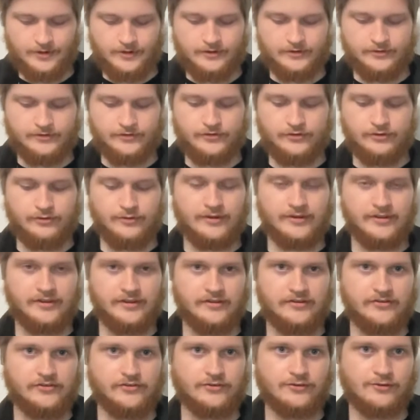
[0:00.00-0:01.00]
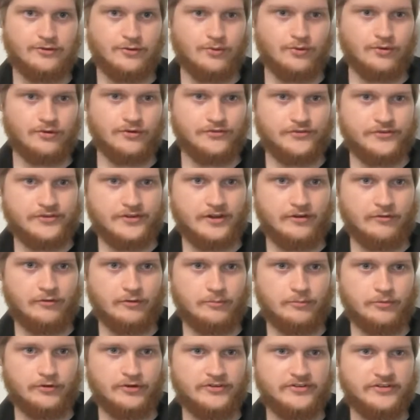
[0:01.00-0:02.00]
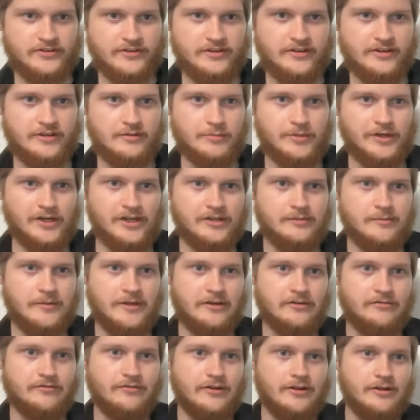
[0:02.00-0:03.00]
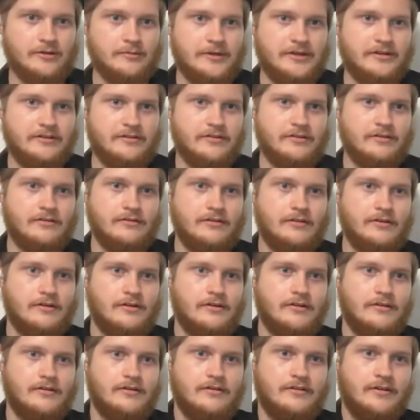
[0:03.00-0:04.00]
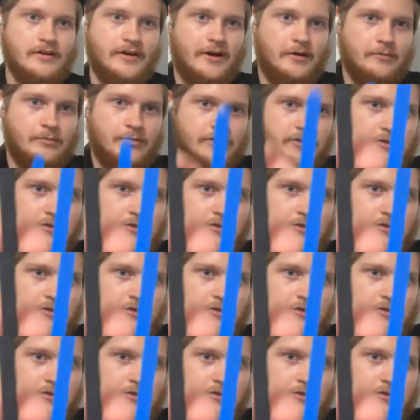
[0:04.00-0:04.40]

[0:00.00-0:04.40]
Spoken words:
two of these tools that were printed in Polymaker filament to help with the